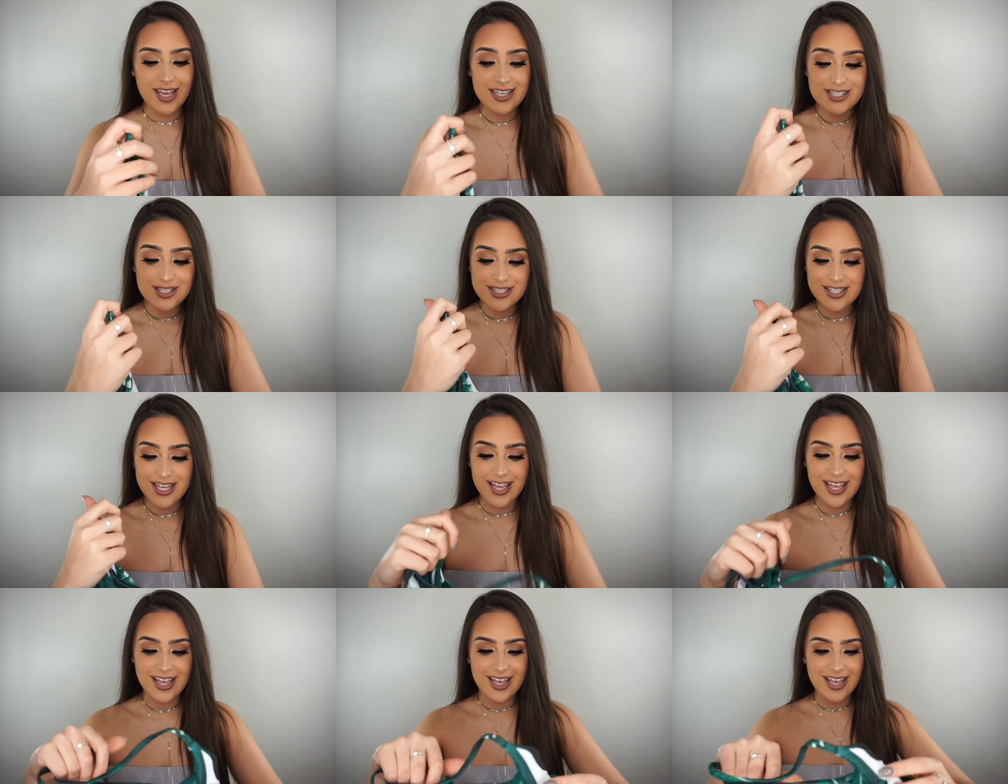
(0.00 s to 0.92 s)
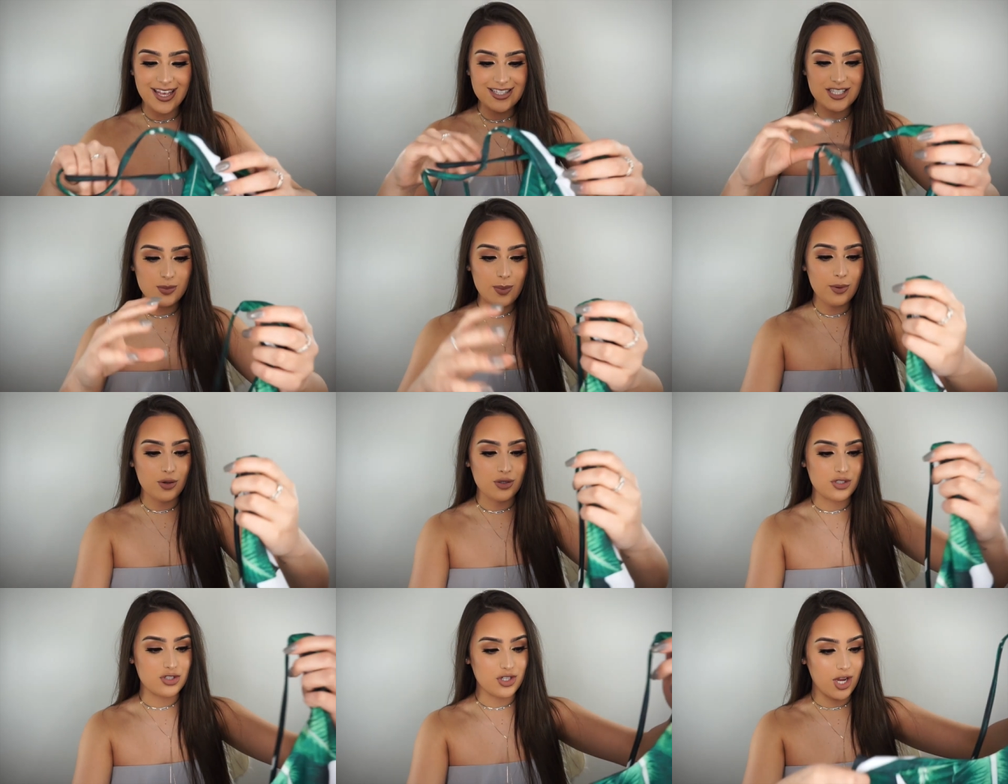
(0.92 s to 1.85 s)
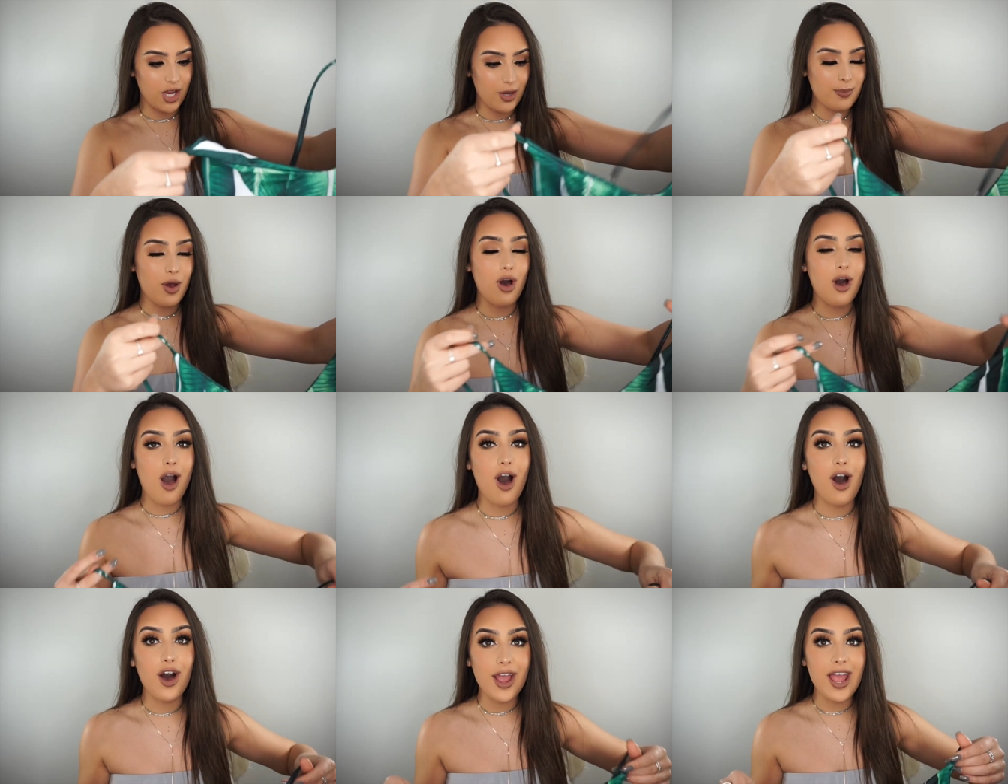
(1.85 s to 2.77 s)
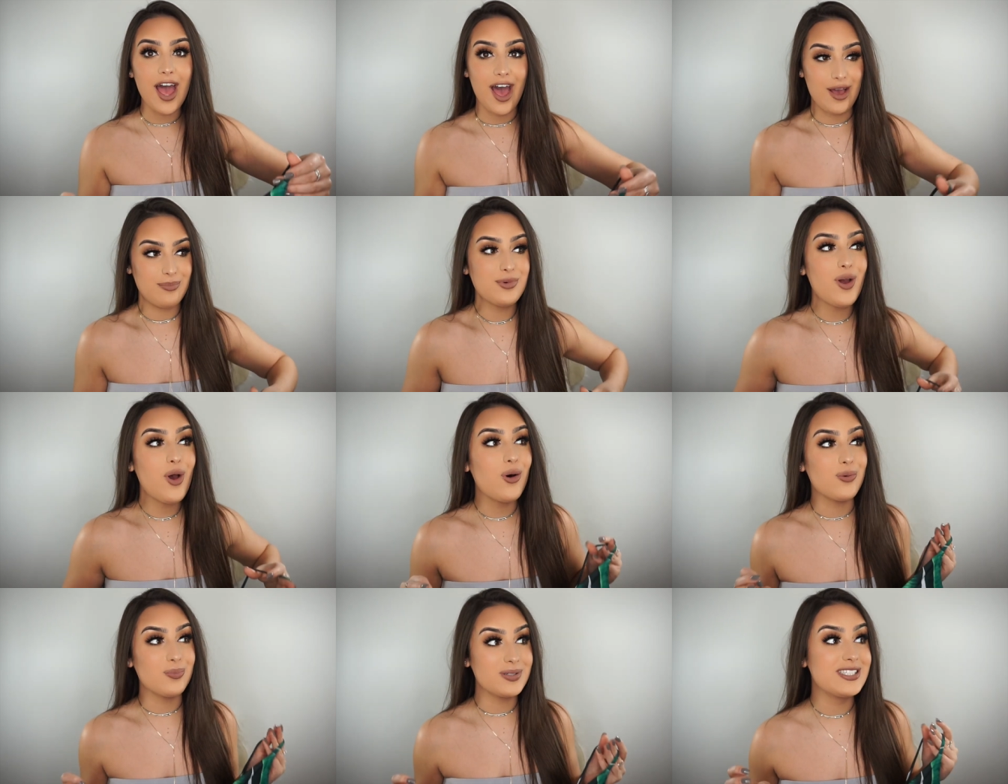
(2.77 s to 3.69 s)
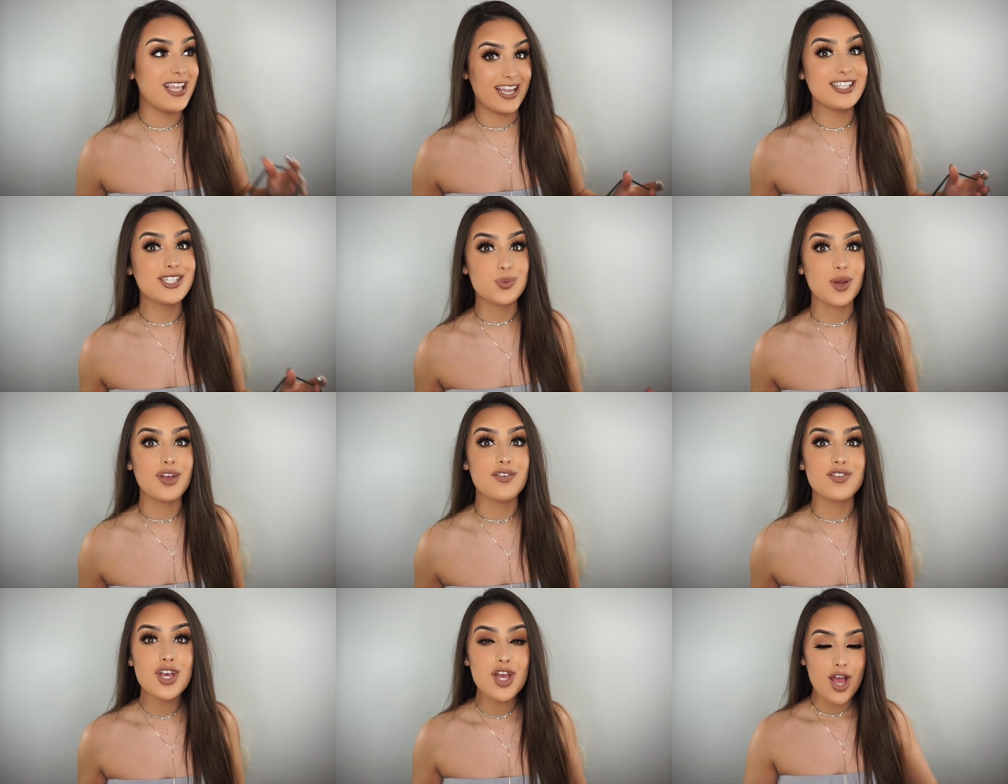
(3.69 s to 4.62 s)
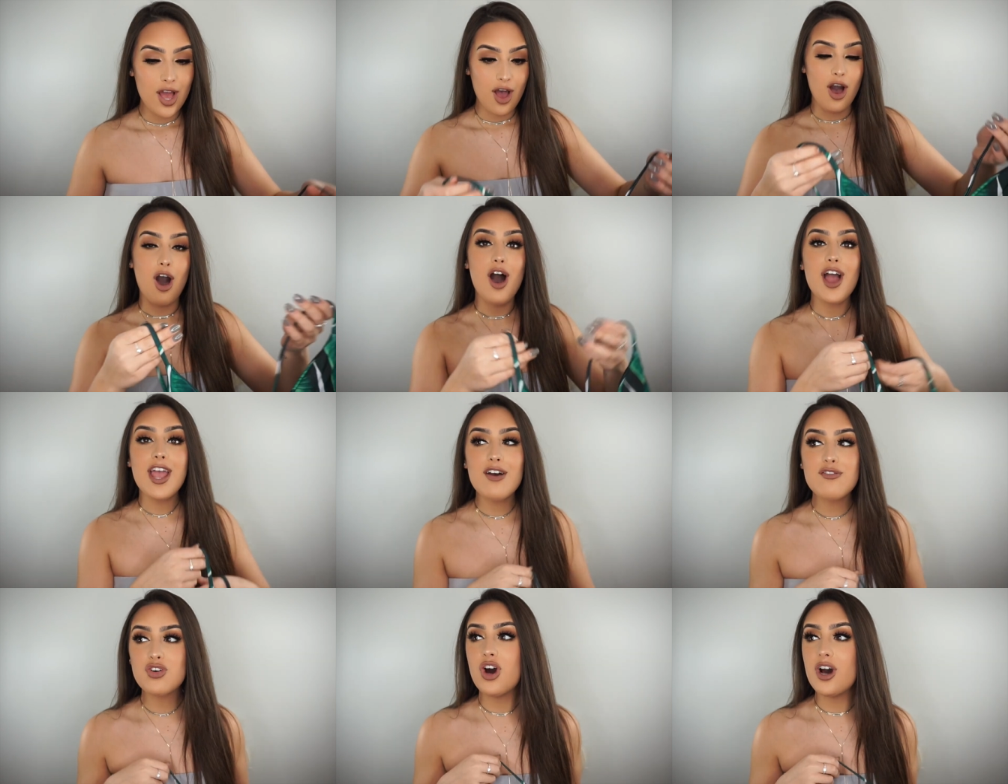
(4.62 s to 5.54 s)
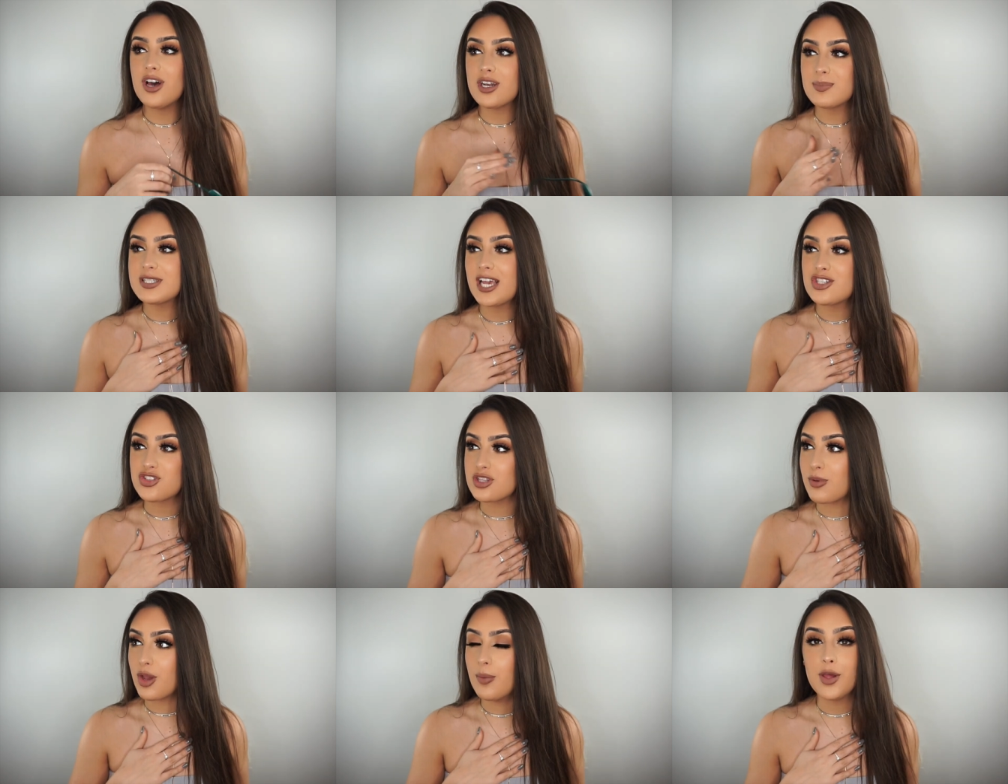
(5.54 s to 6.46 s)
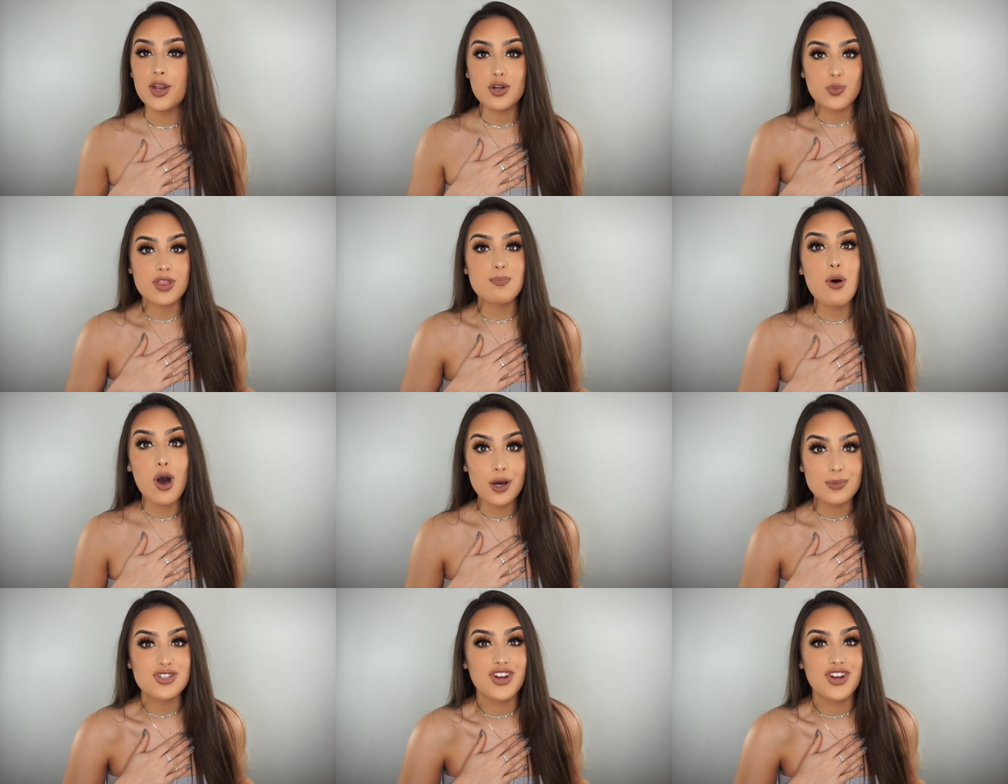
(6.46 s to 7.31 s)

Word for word: this swimmer costume I am obsessed with. I have got an obsession at the moment with palm